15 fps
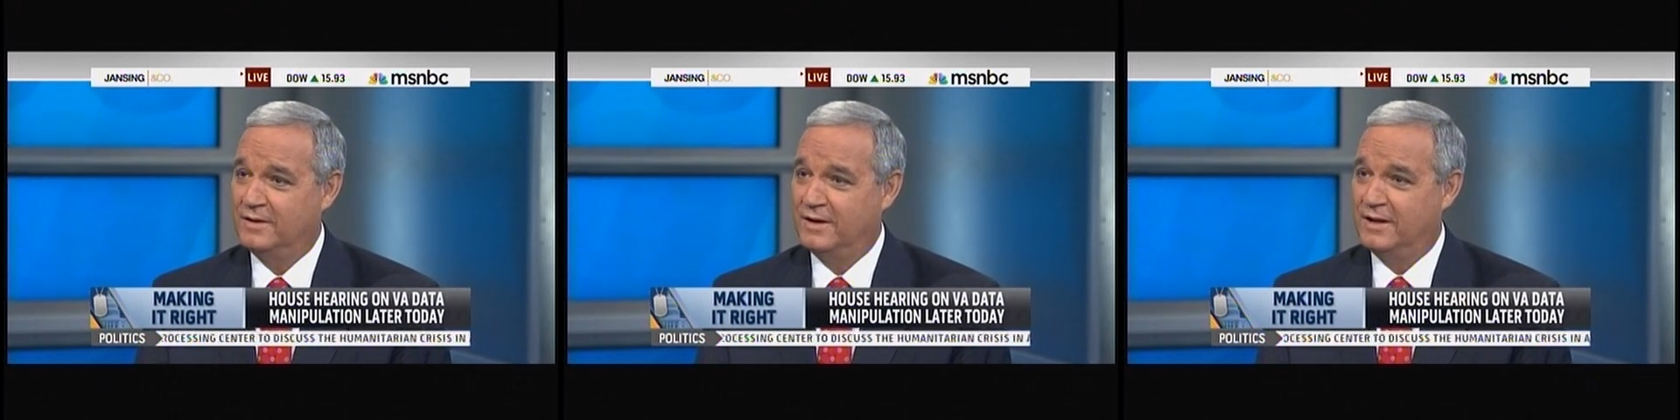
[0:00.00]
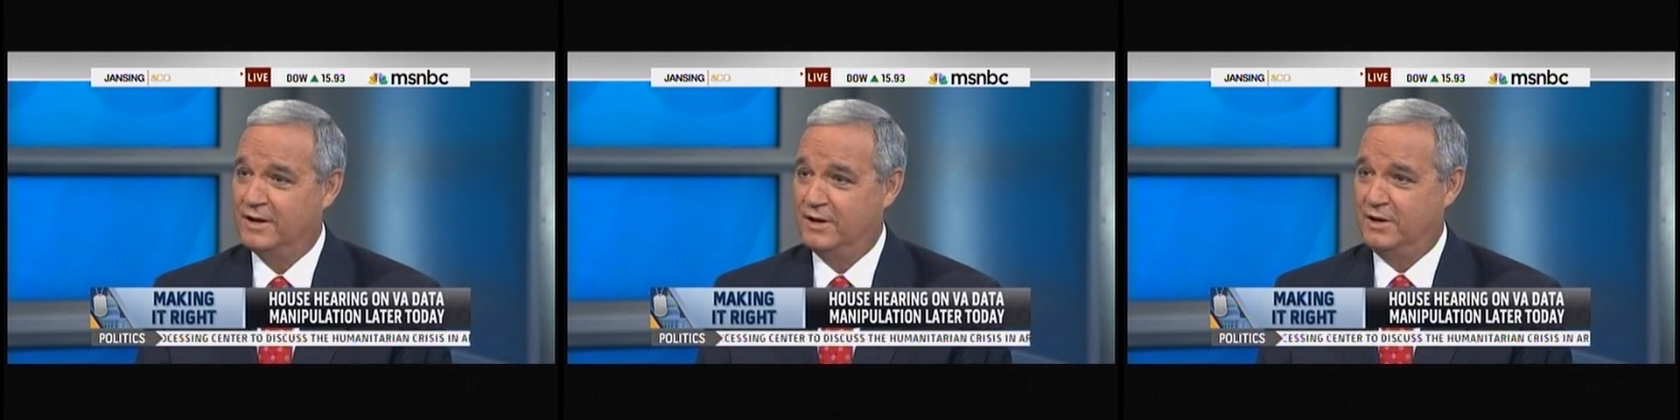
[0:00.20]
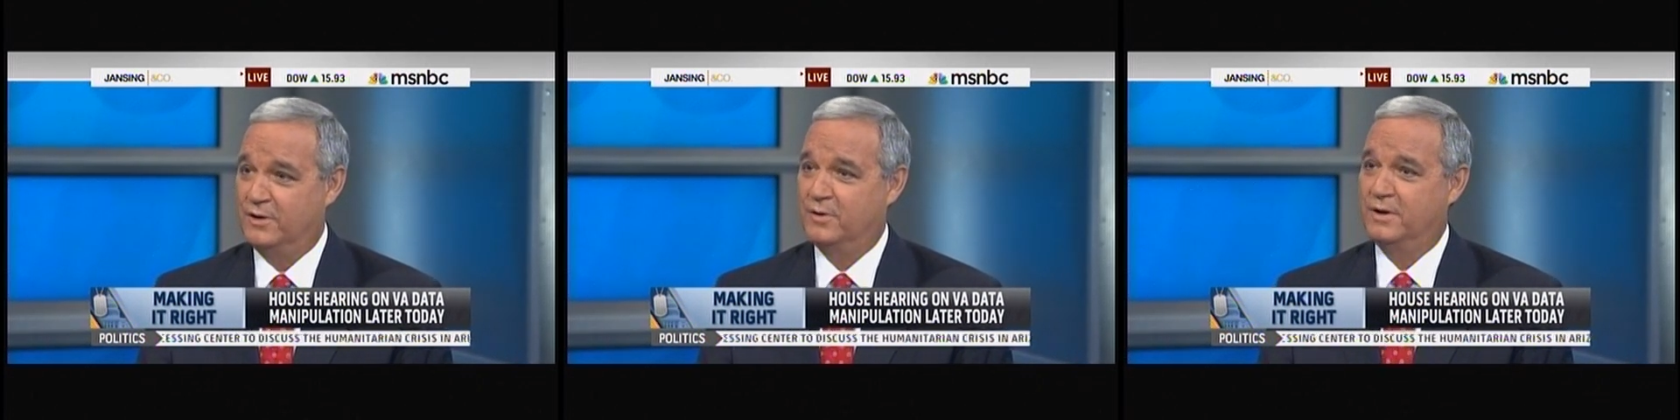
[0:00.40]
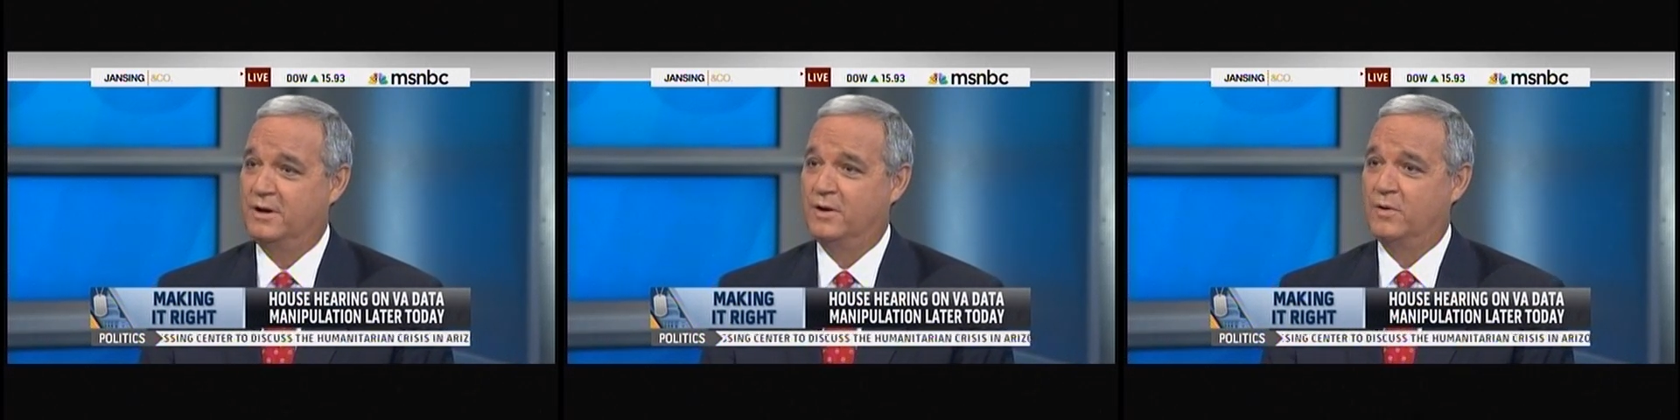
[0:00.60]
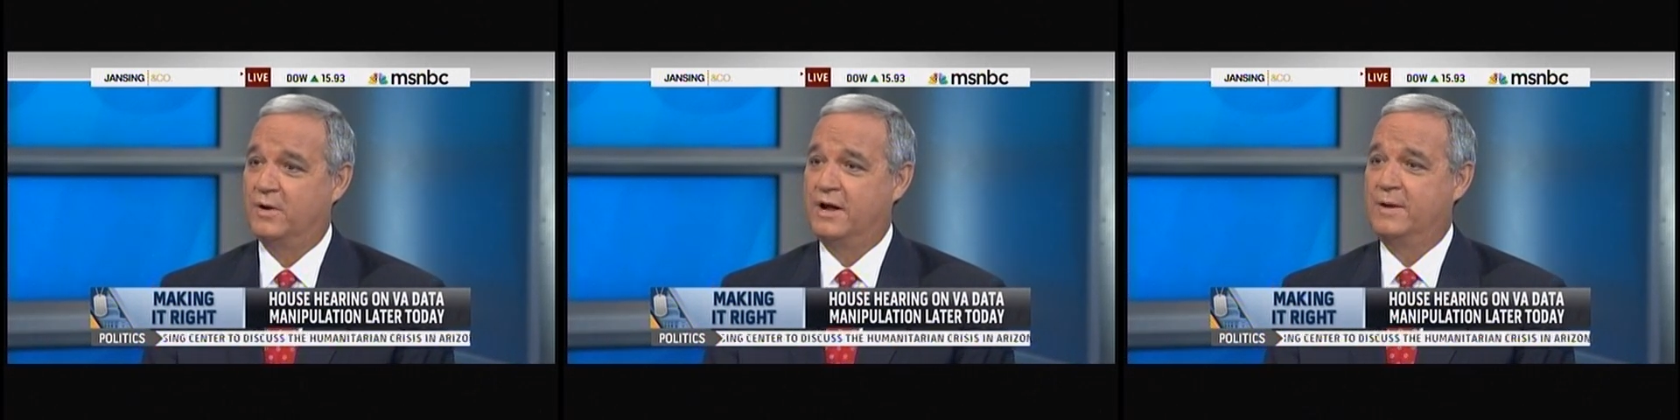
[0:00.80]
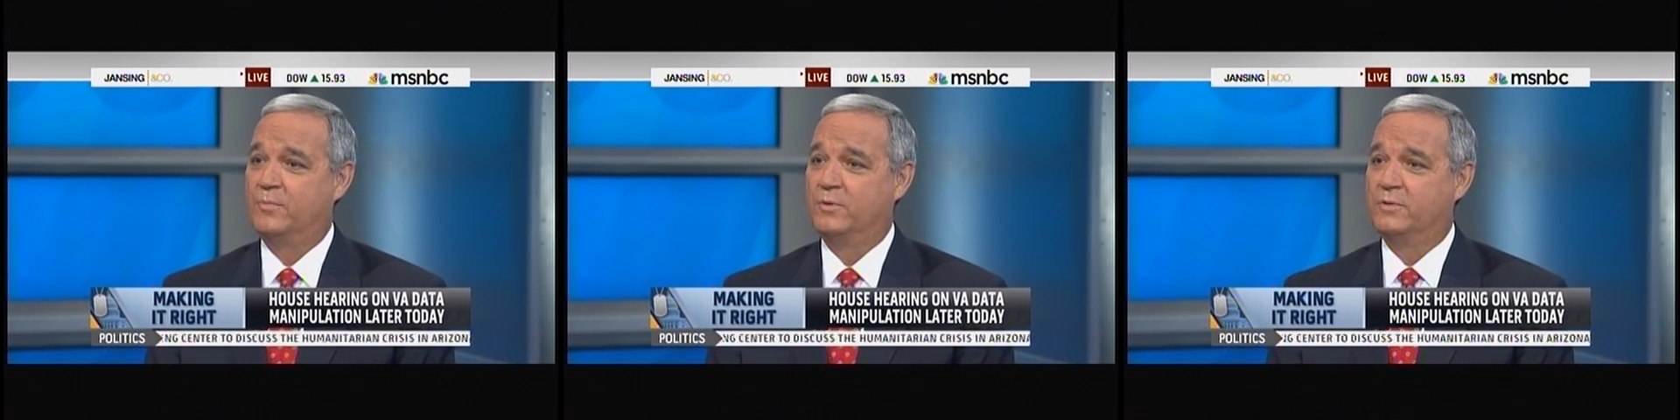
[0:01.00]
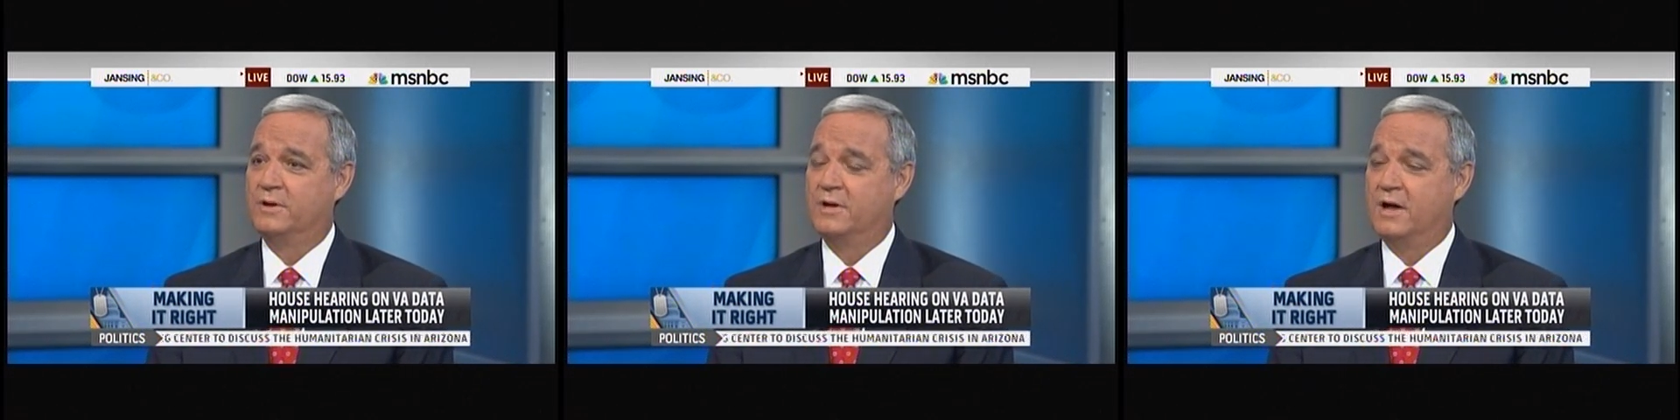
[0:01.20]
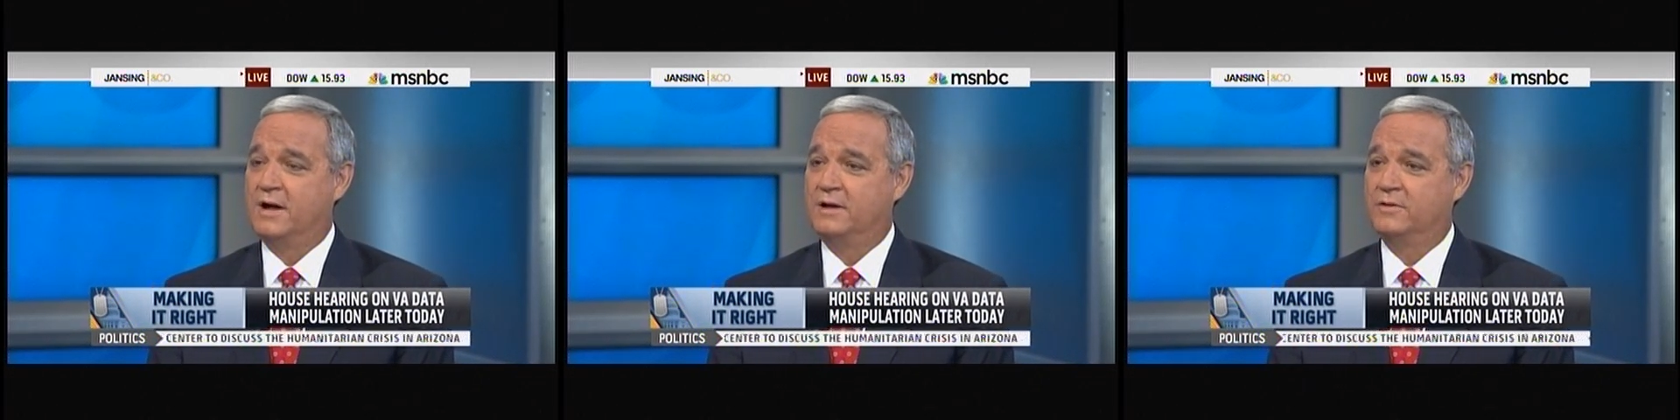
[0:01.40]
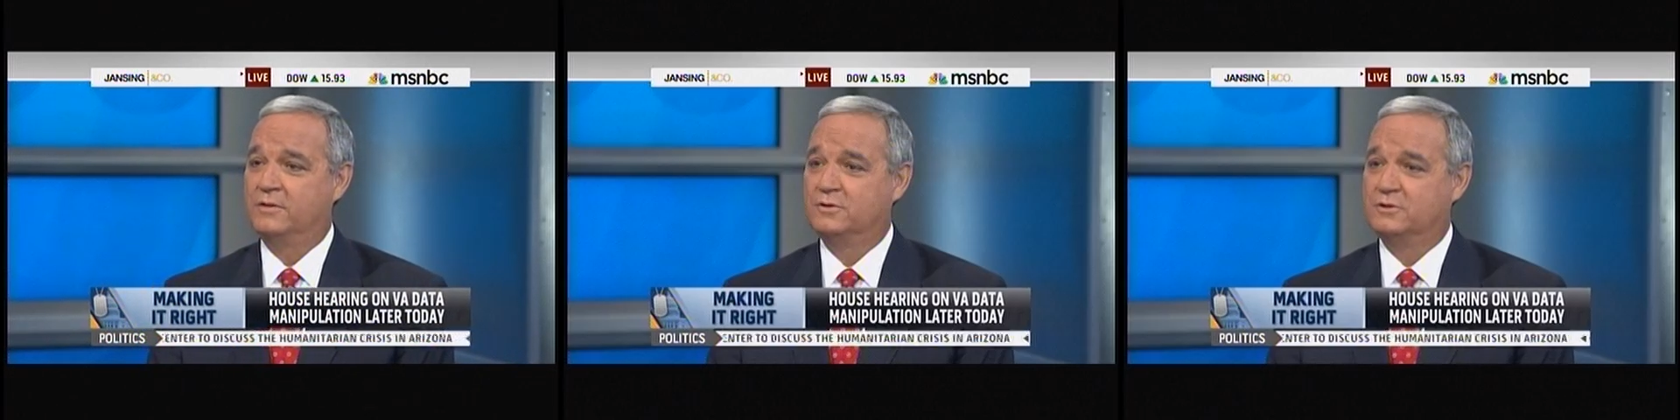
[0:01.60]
in a hearing on April the 9th.